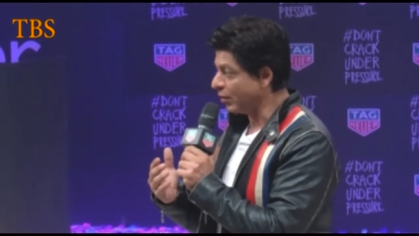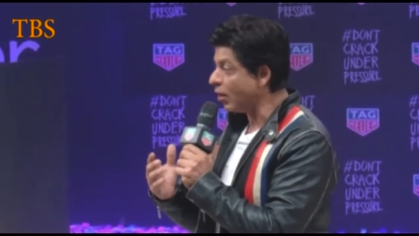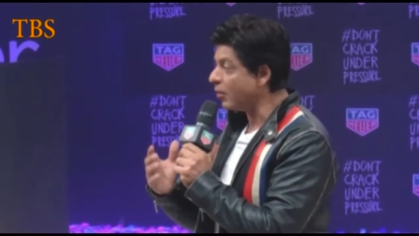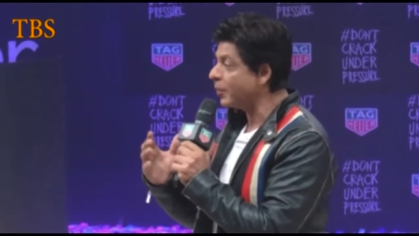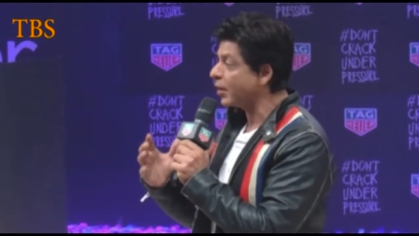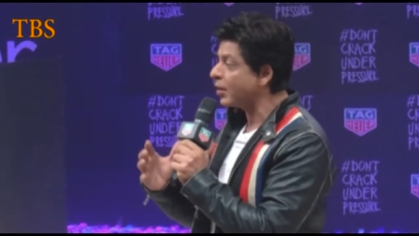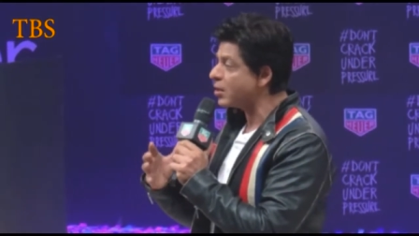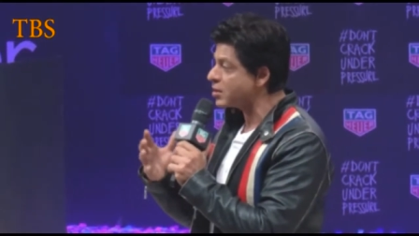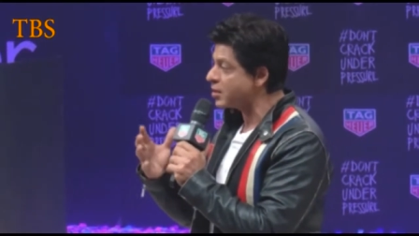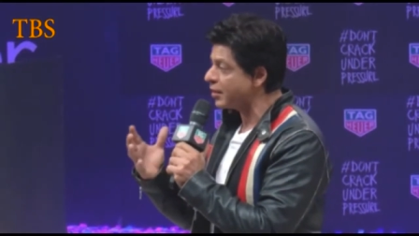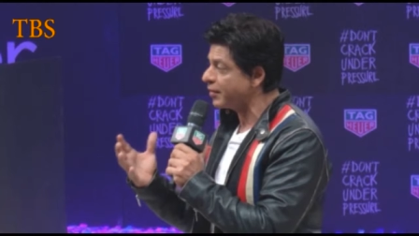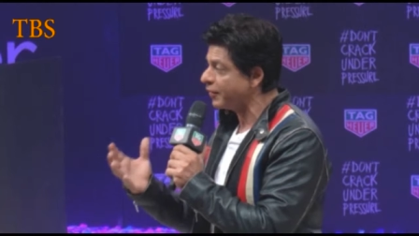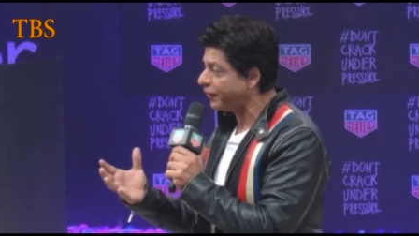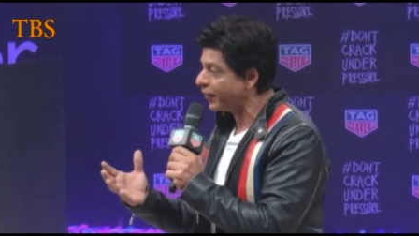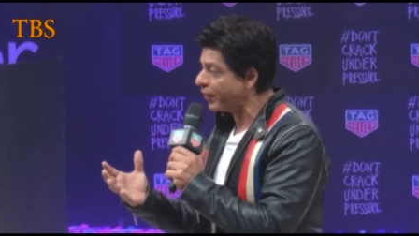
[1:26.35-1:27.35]
Not because they're
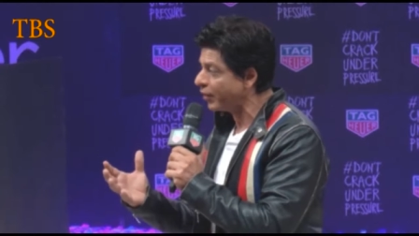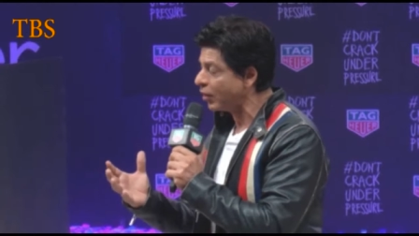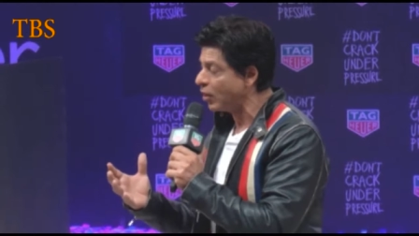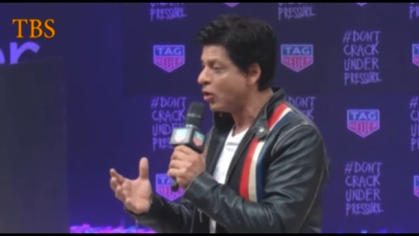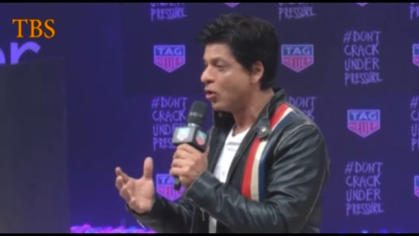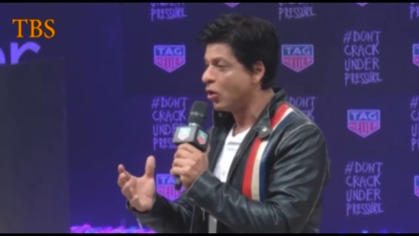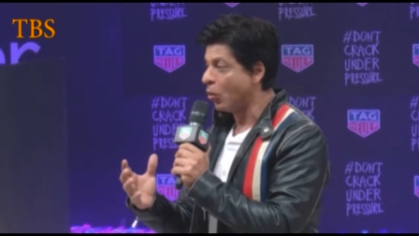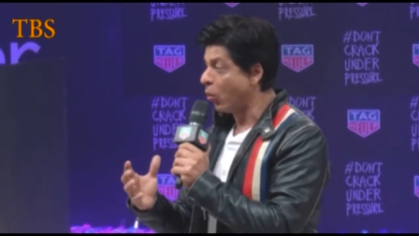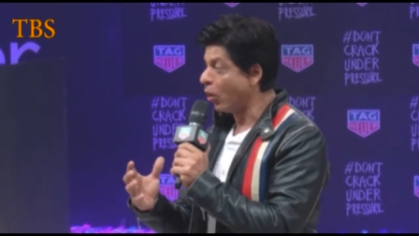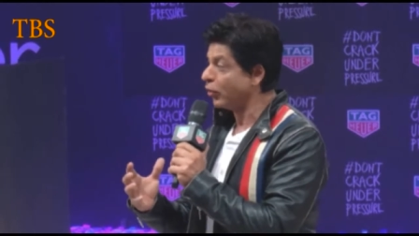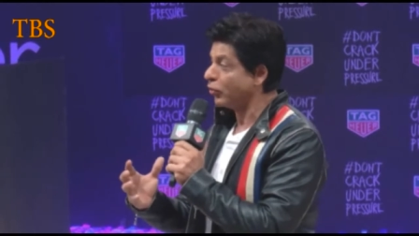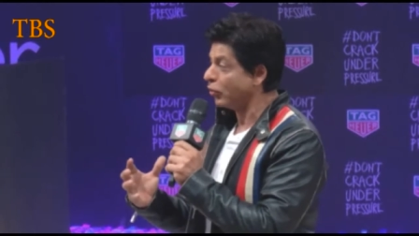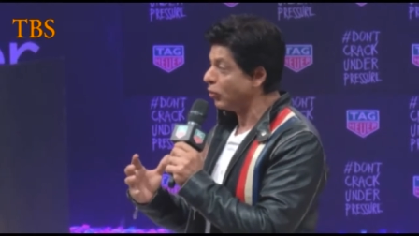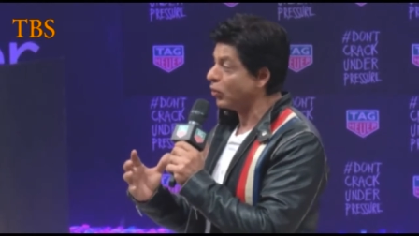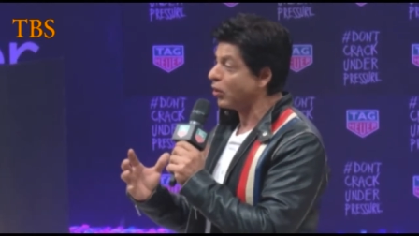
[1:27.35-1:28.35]
different or
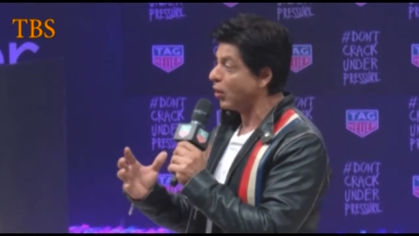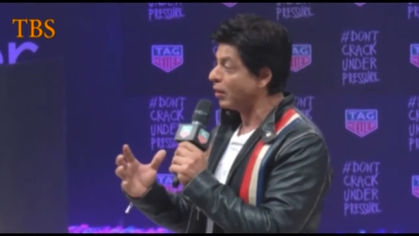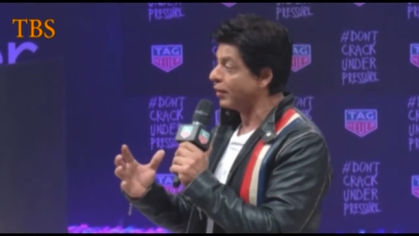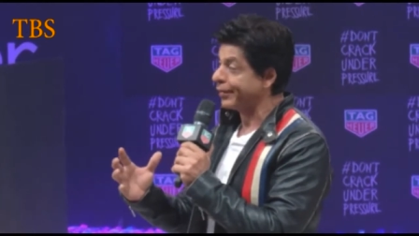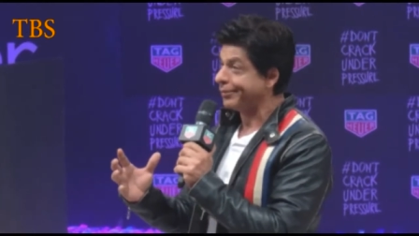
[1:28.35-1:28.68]
want to look